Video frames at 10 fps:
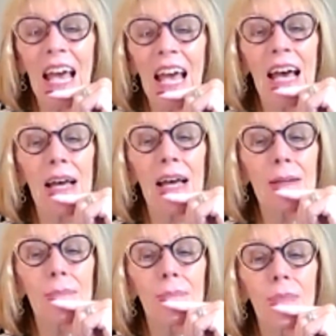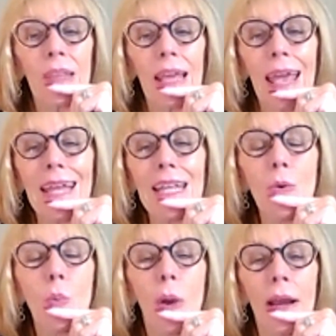
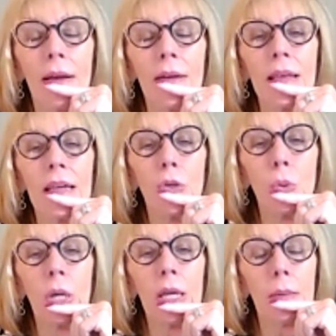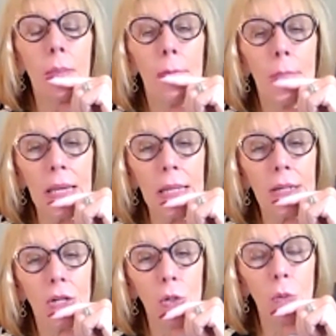Anywhere that you can meet
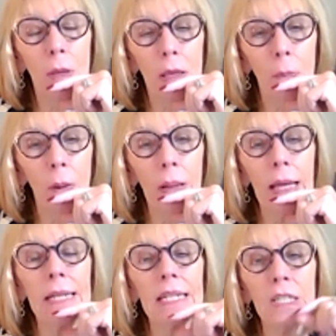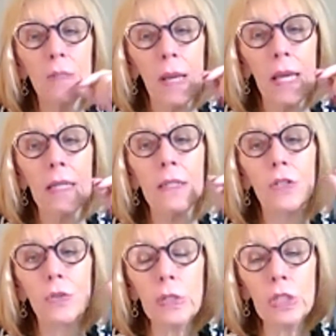new people and expand
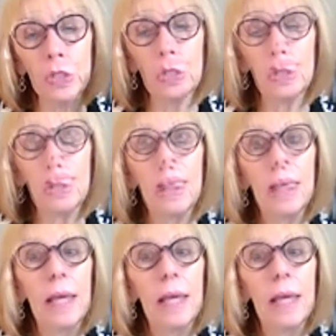your circle